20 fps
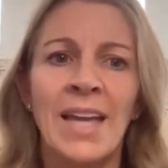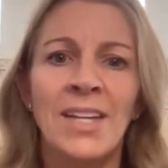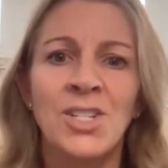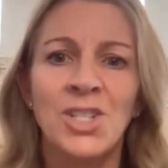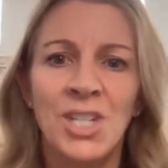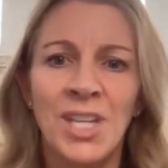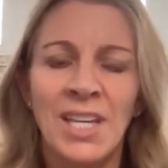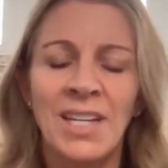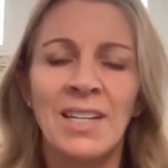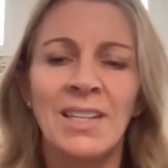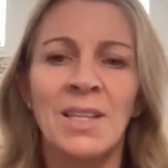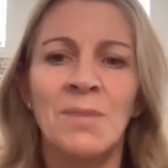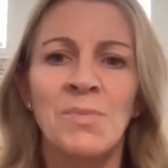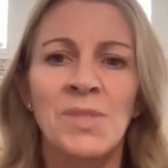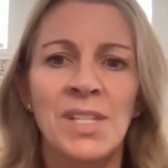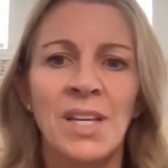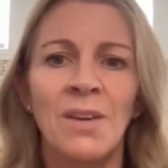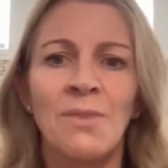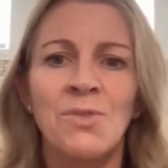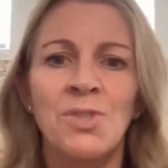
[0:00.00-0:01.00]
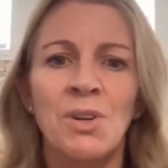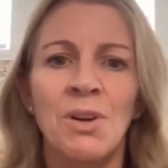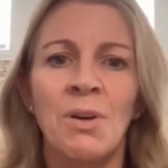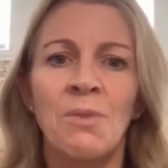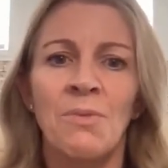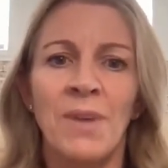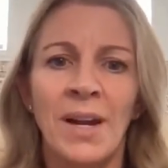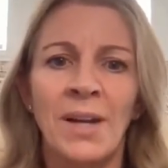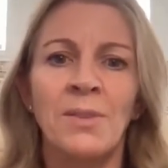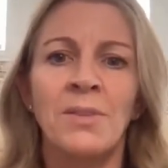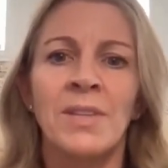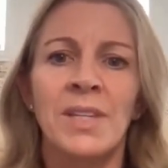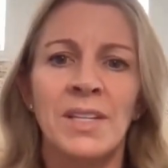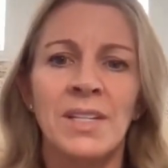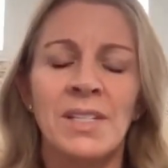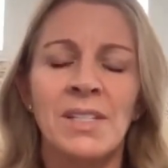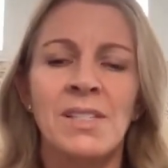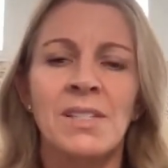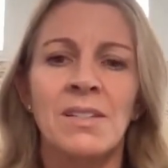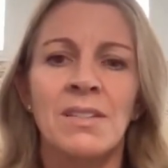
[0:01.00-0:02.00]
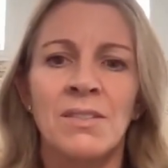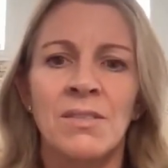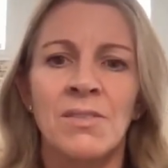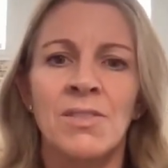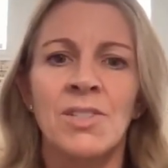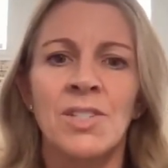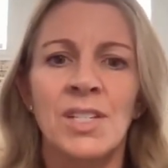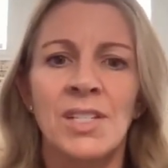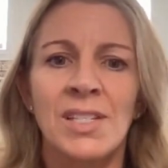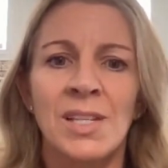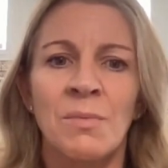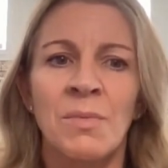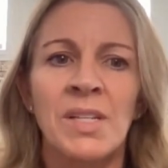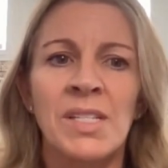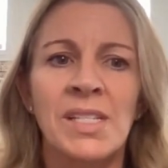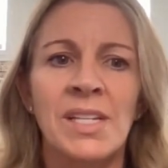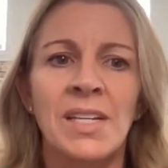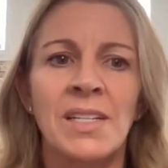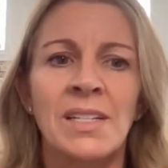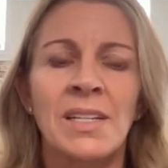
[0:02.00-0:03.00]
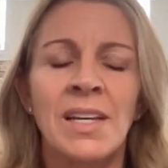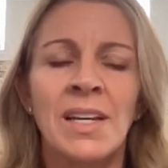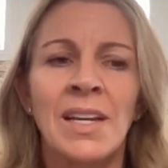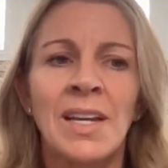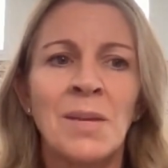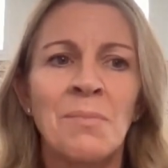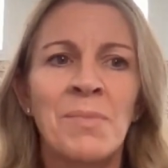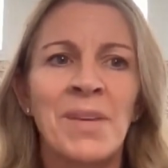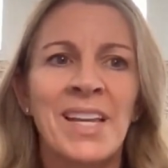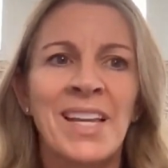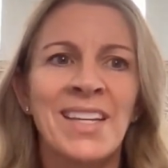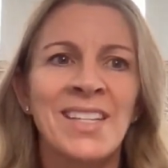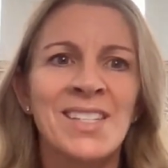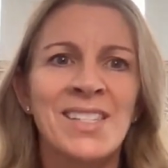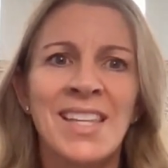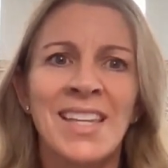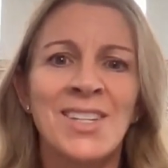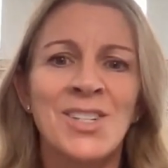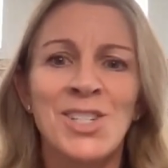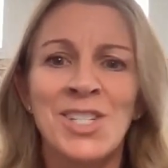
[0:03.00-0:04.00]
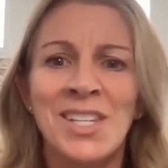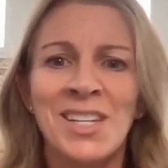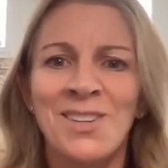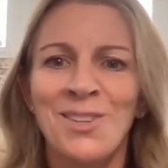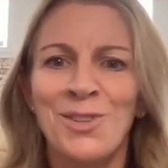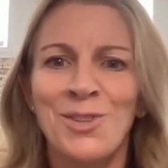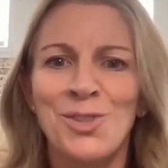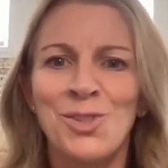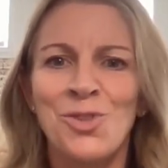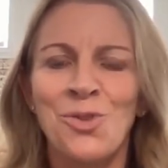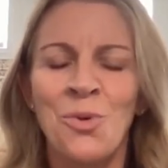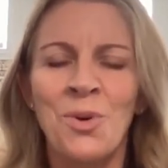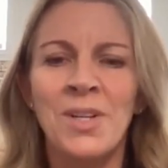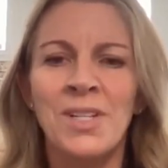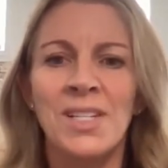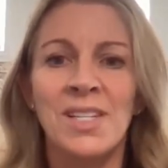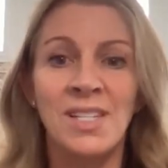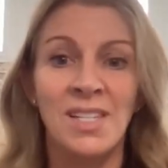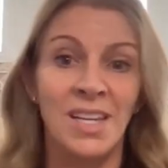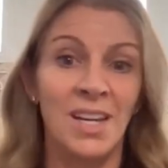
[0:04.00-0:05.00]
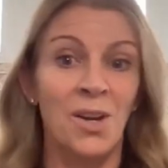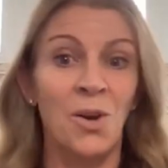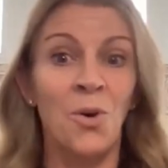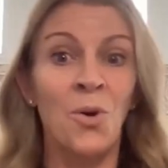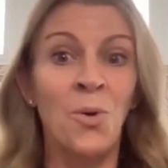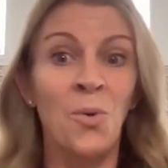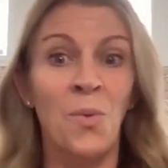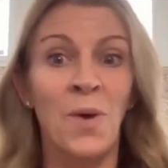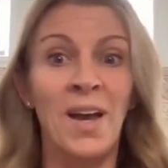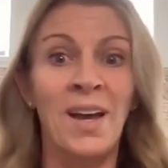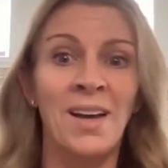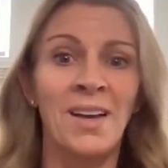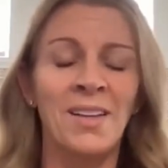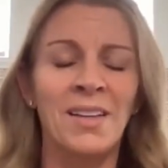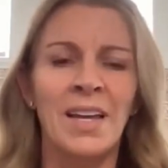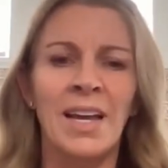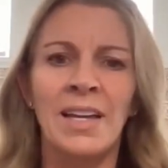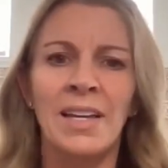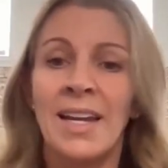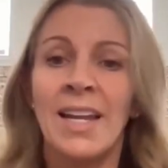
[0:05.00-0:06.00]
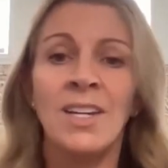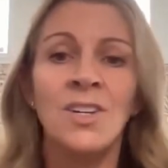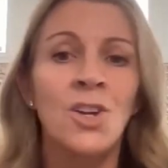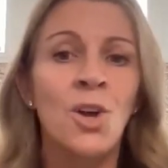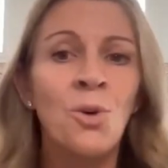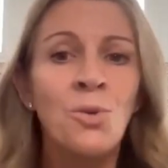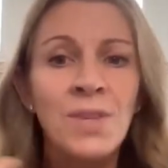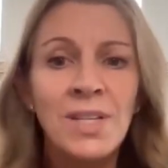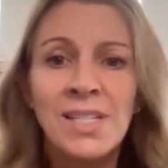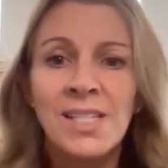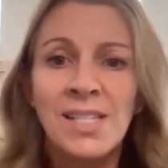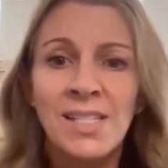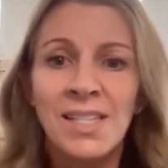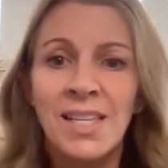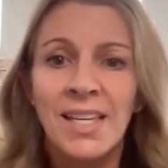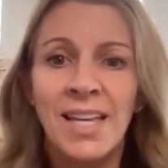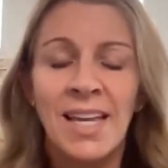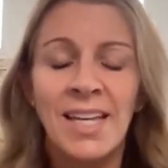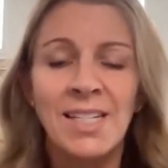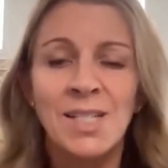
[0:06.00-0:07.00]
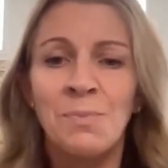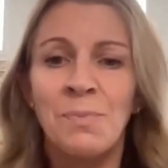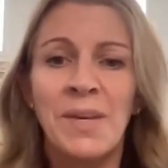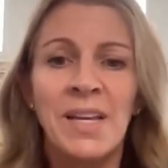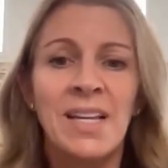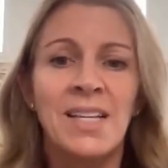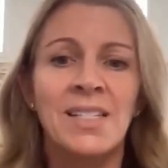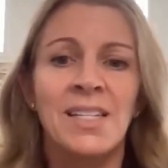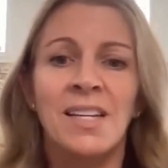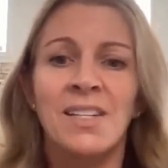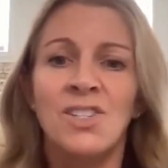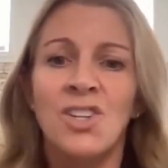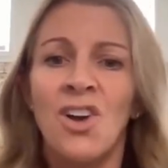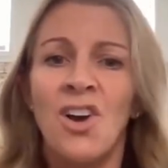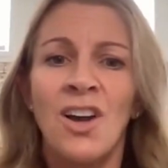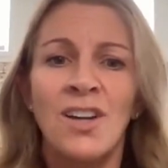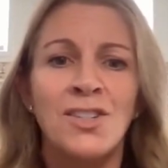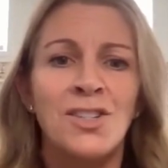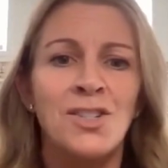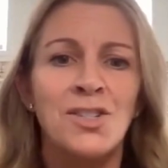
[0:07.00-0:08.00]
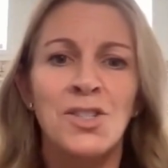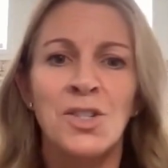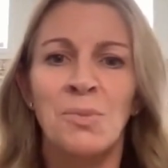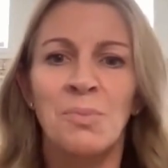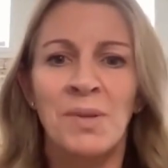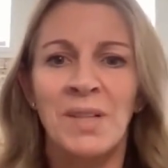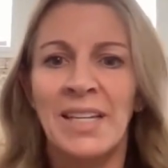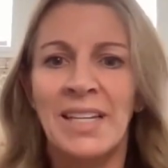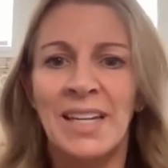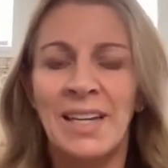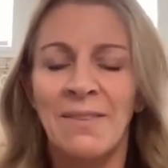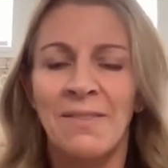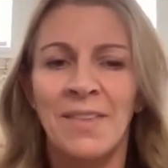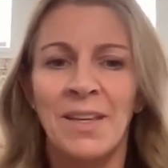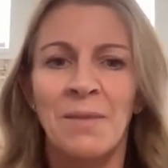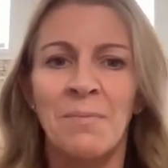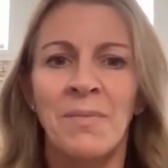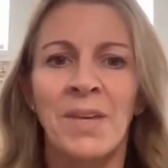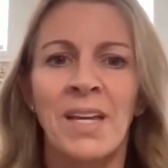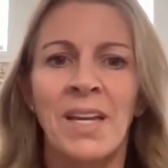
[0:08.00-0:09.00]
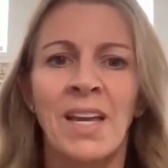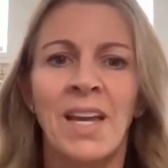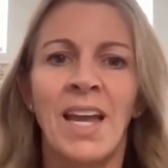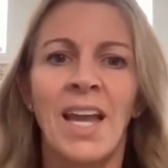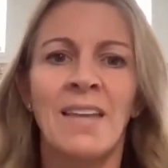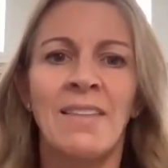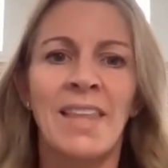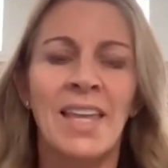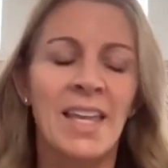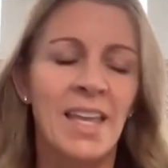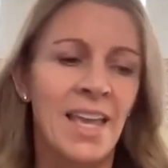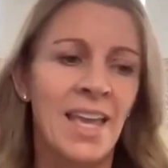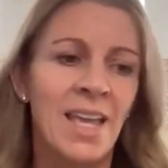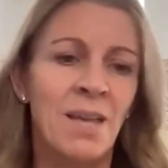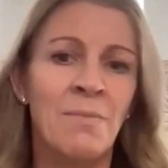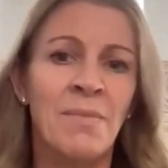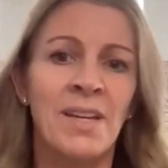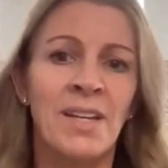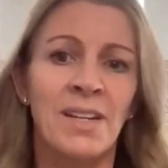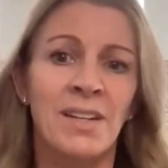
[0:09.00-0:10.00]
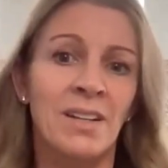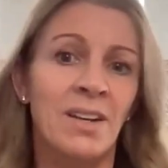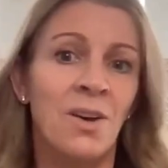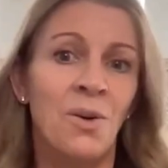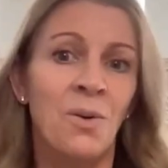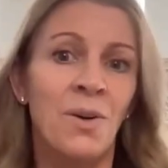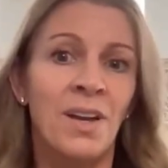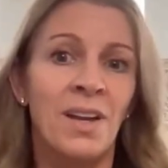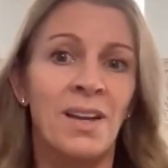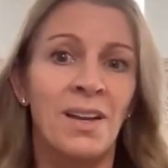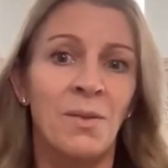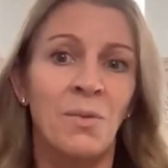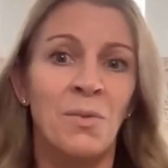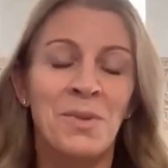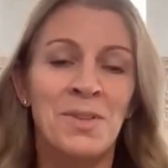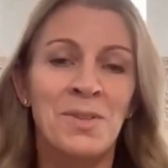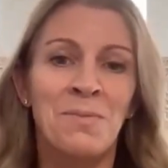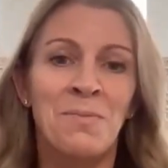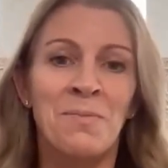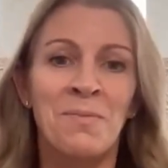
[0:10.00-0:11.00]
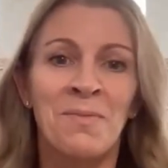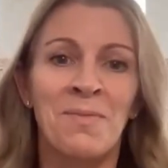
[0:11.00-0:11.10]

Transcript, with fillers: educated themselves around this to some extent because they just hear the stories. It's like, oh, well. And I know this is the case because I talked to plenty of them and they came in going with